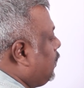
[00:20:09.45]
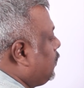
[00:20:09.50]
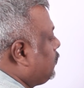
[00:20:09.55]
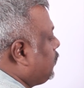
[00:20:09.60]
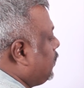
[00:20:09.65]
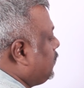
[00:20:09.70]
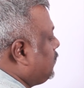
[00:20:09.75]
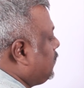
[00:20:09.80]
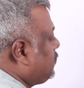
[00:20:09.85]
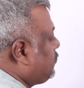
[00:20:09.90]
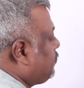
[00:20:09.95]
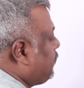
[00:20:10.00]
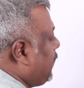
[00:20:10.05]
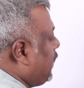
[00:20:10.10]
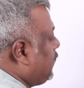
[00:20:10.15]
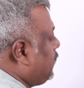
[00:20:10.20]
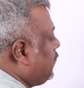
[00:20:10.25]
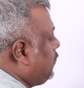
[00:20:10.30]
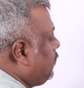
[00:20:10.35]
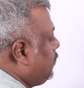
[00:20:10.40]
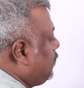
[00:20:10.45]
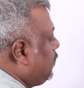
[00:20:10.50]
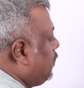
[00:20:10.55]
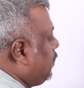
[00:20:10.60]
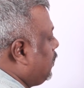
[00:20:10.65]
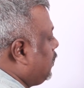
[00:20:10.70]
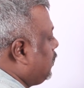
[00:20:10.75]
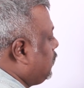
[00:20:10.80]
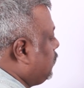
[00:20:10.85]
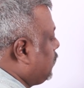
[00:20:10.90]
So in this manner
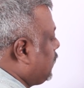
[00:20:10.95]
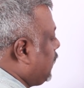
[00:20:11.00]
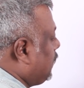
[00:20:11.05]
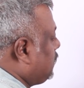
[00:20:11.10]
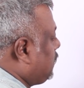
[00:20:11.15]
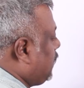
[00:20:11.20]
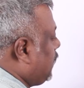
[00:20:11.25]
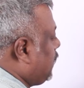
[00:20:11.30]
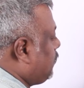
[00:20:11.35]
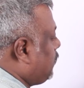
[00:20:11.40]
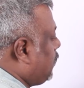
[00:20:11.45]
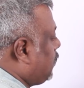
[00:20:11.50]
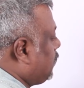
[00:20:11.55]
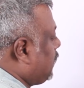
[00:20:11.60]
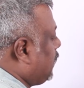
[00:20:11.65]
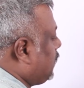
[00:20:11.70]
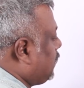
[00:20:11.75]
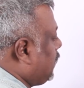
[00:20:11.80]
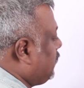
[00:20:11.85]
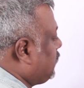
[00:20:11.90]
you can think about that.